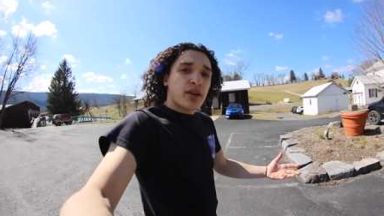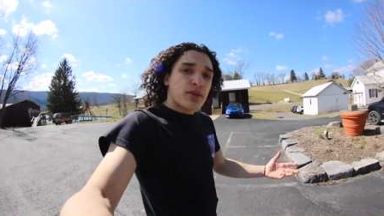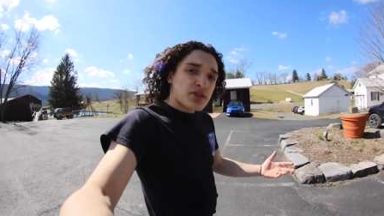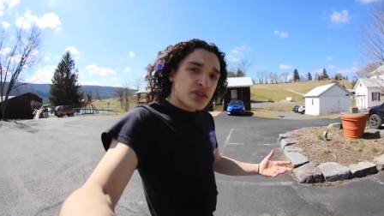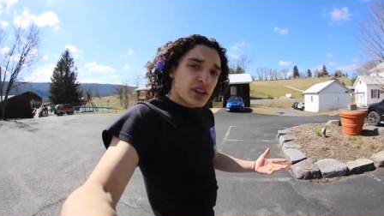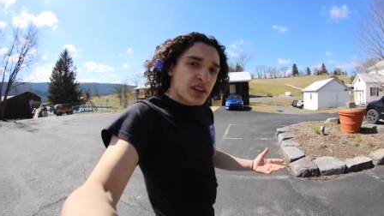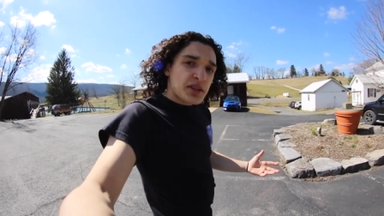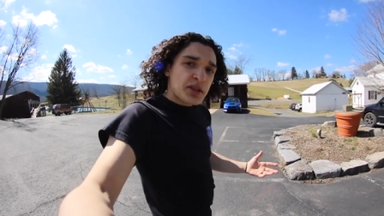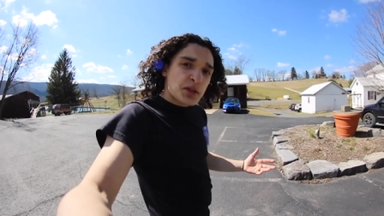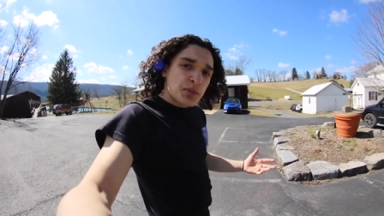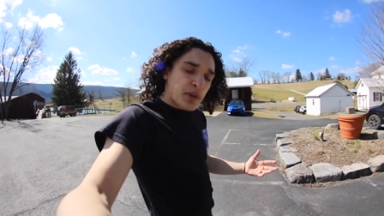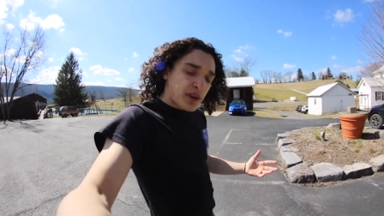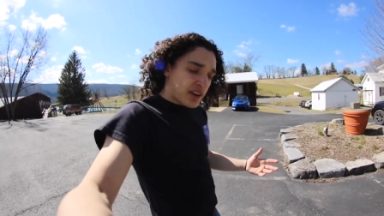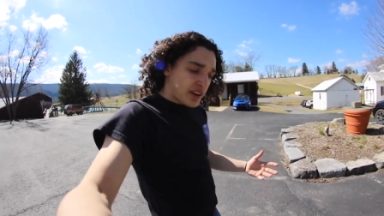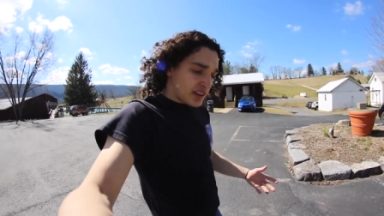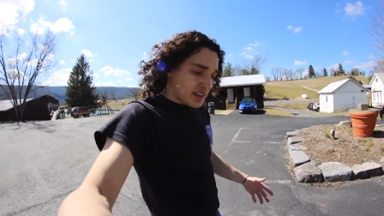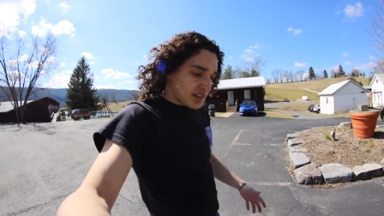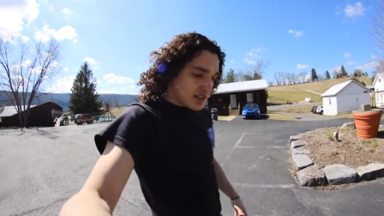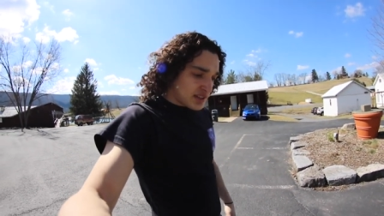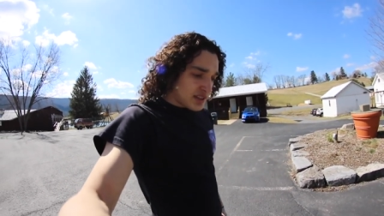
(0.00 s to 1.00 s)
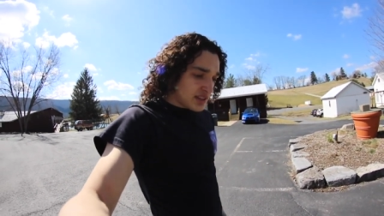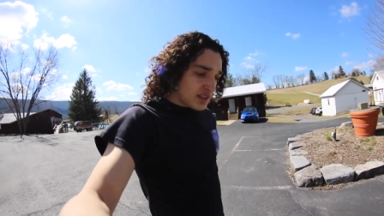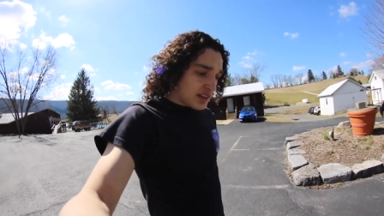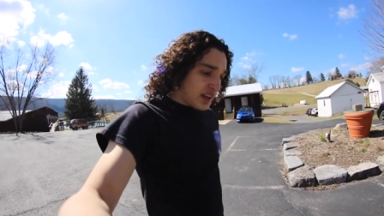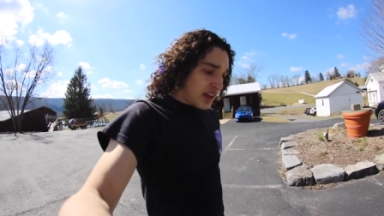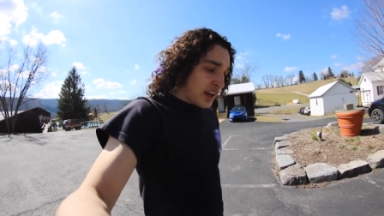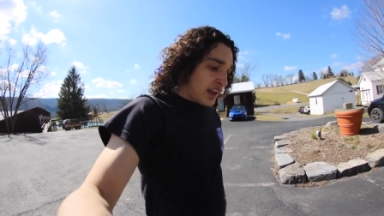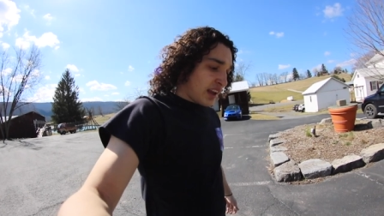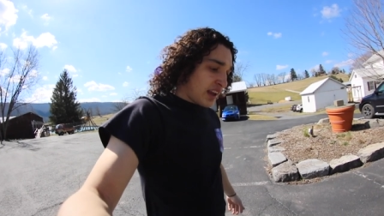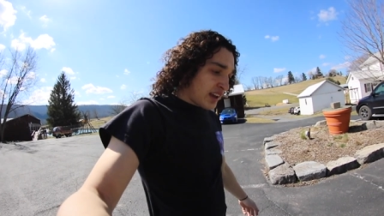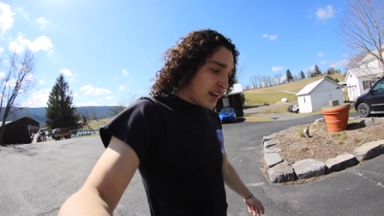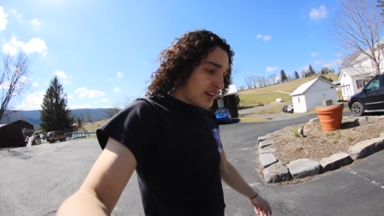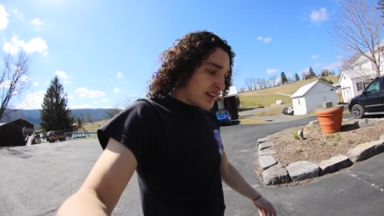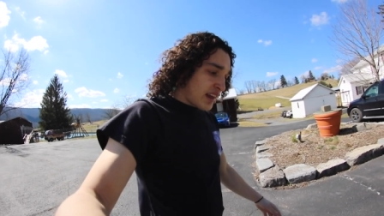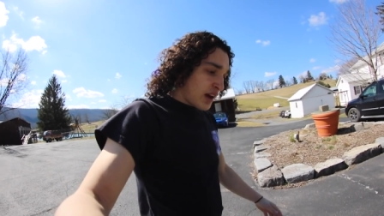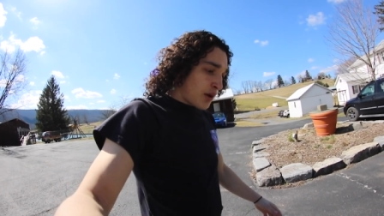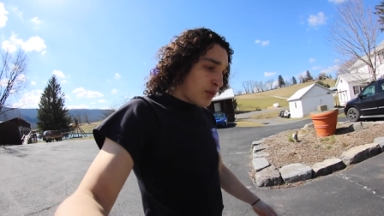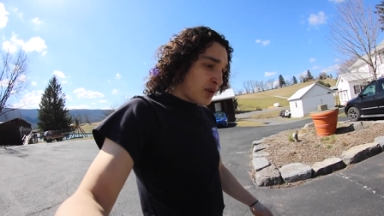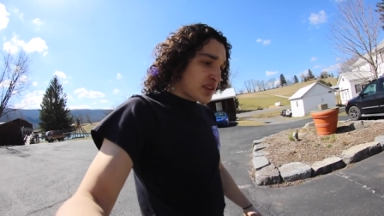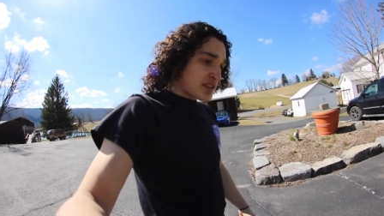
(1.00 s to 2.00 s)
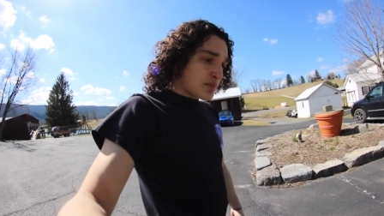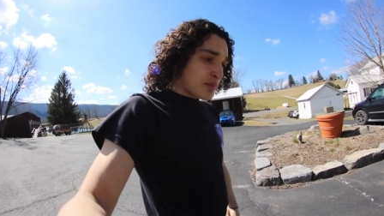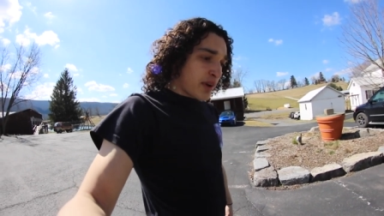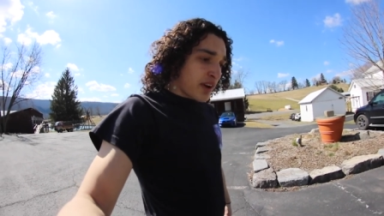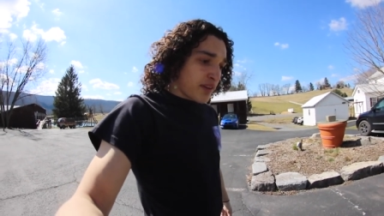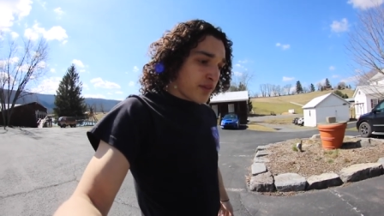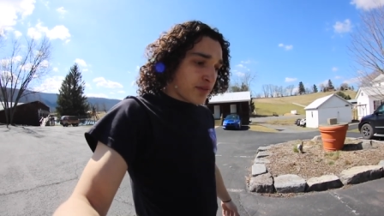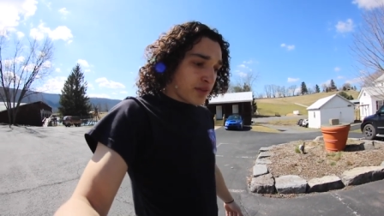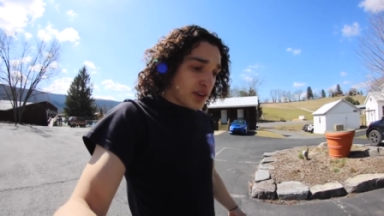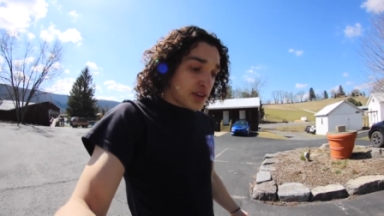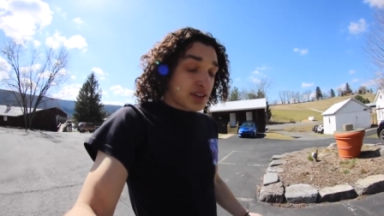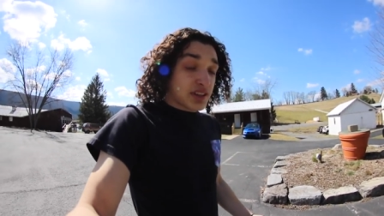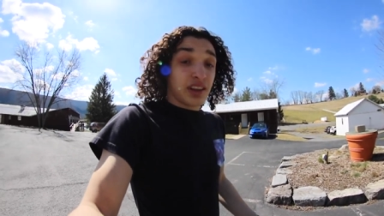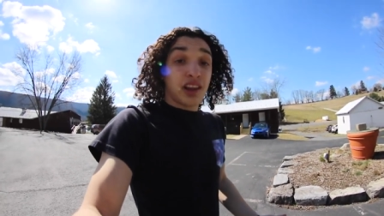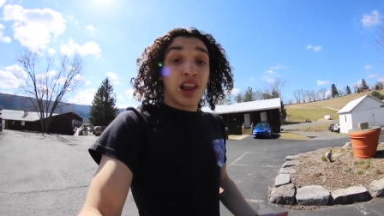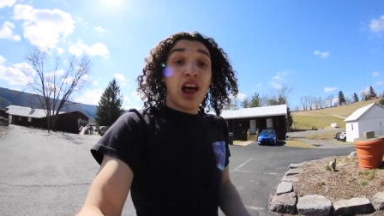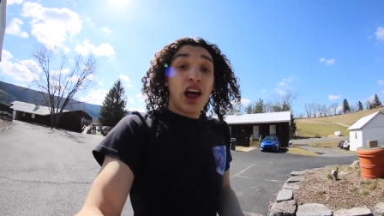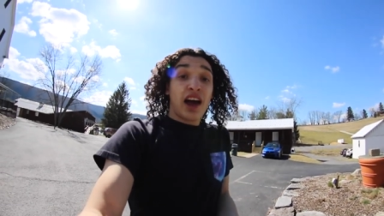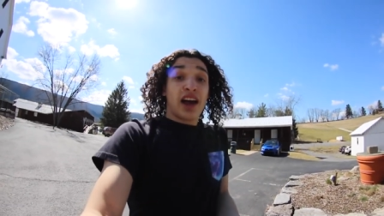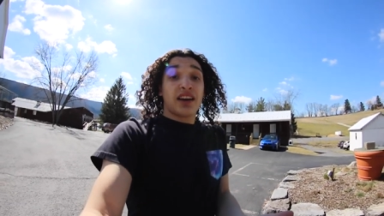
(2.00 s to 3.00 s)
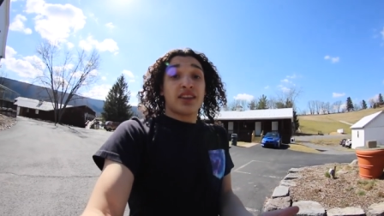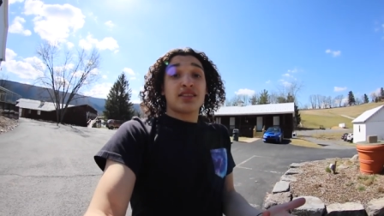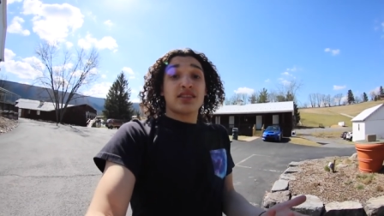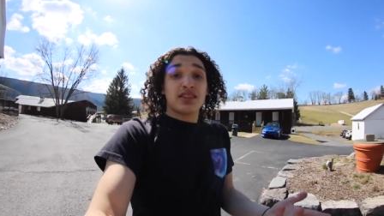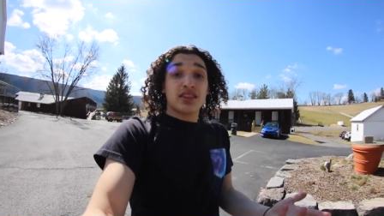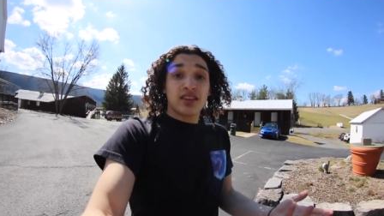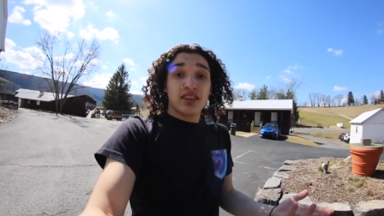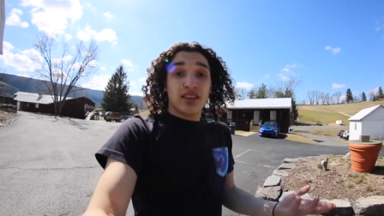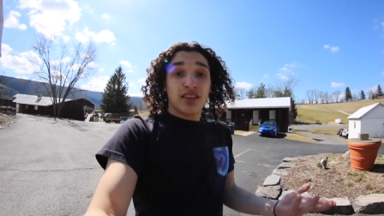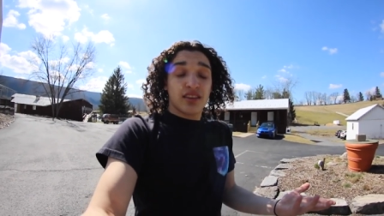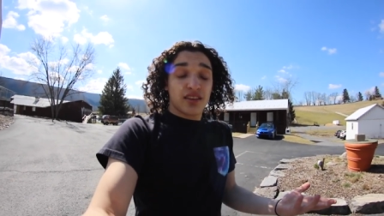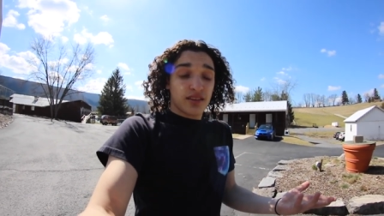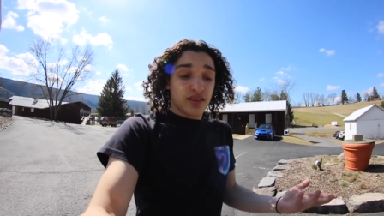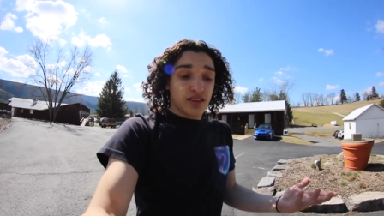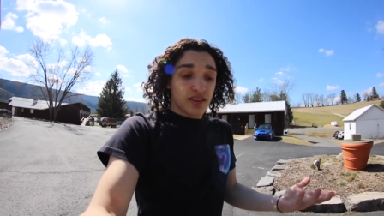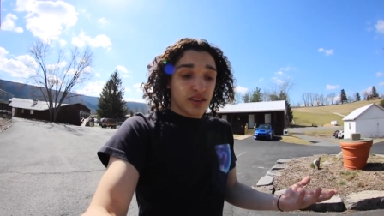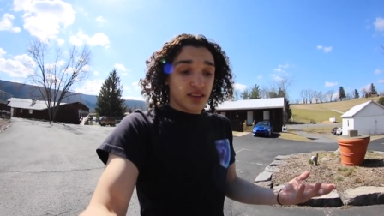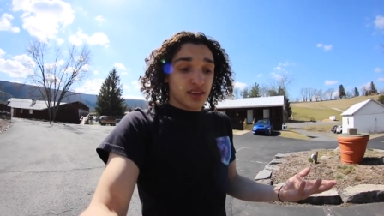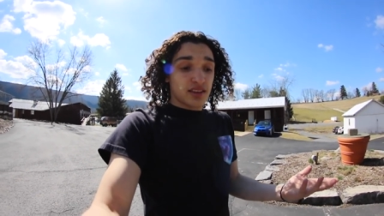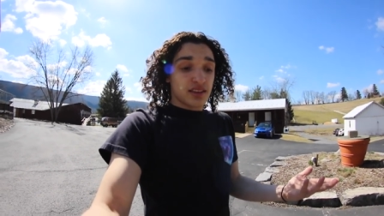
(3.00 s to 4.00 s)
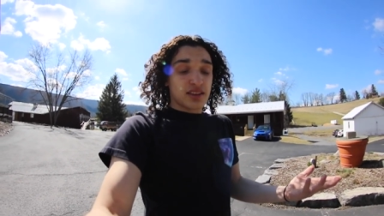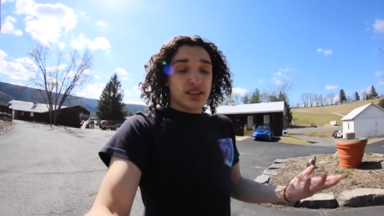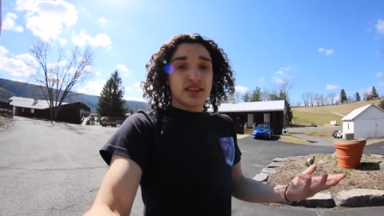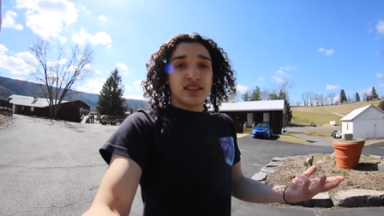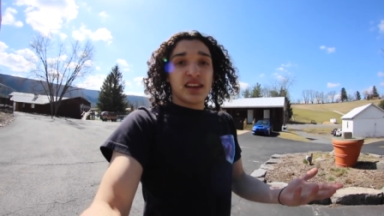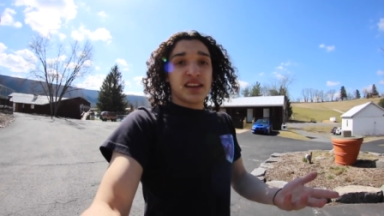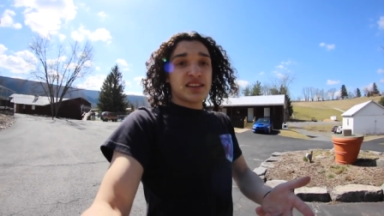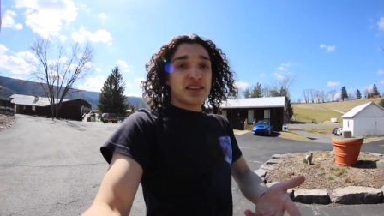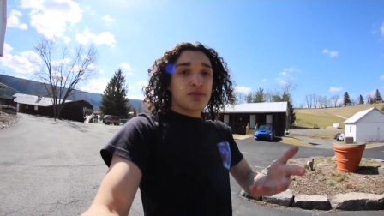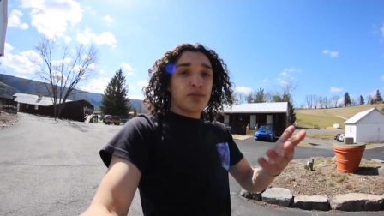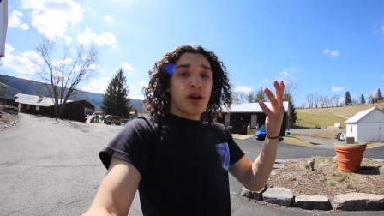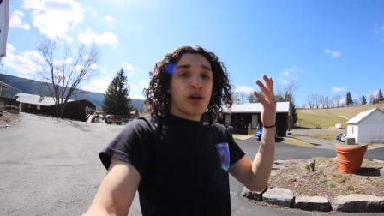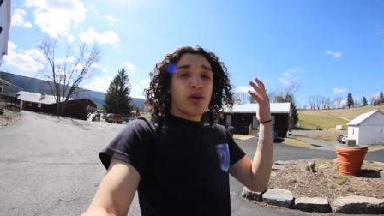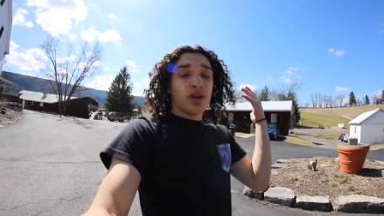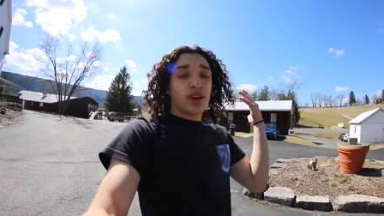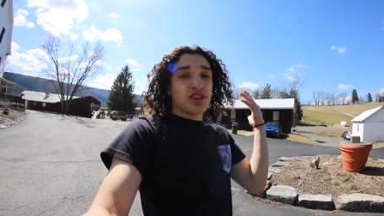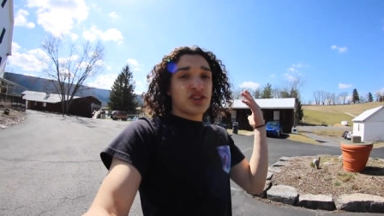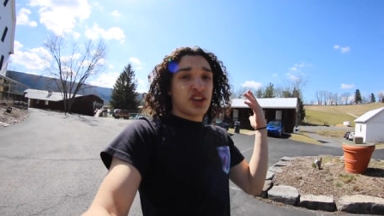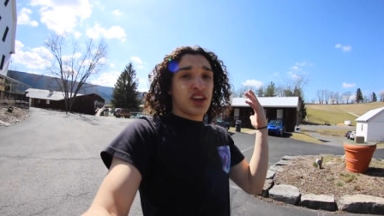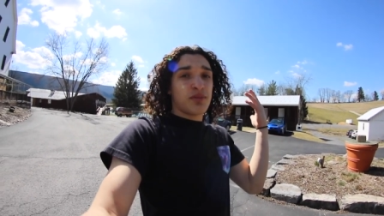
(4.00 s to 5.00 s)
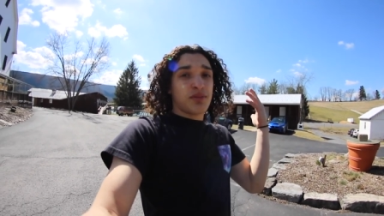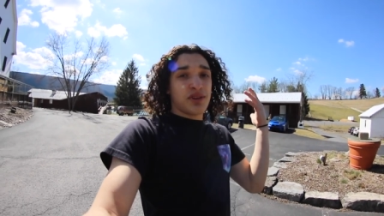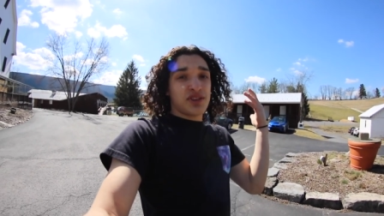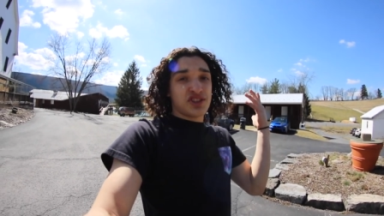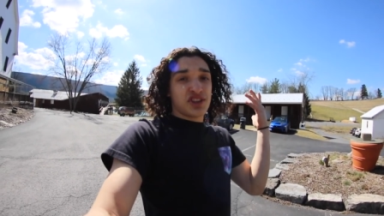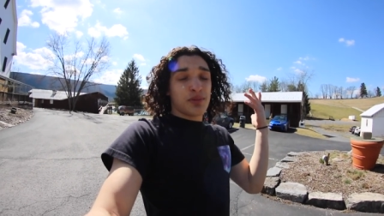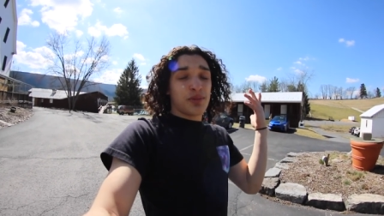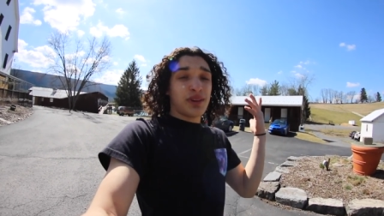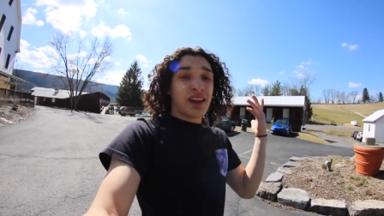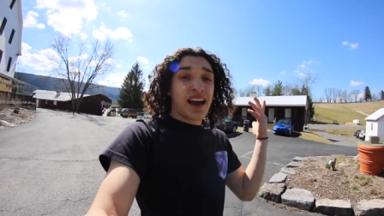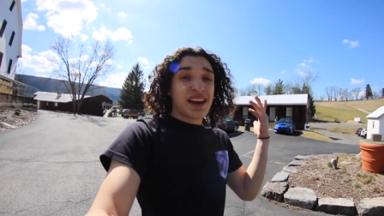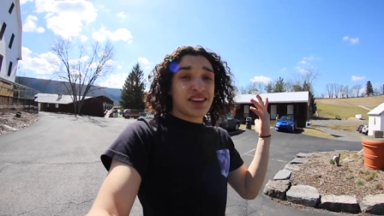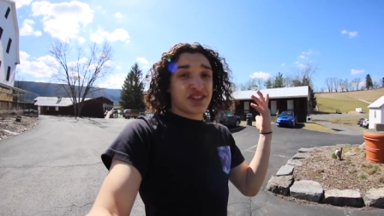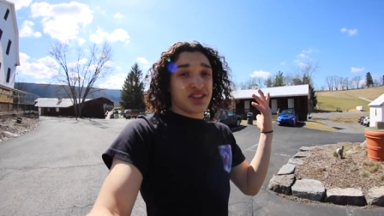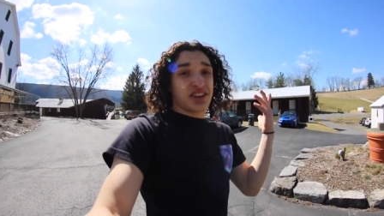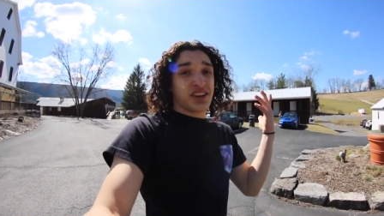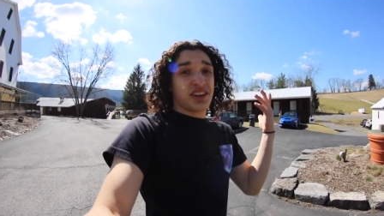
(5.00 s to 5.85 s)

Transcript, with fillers: It was a good experience, and that was my first loss since my world championship last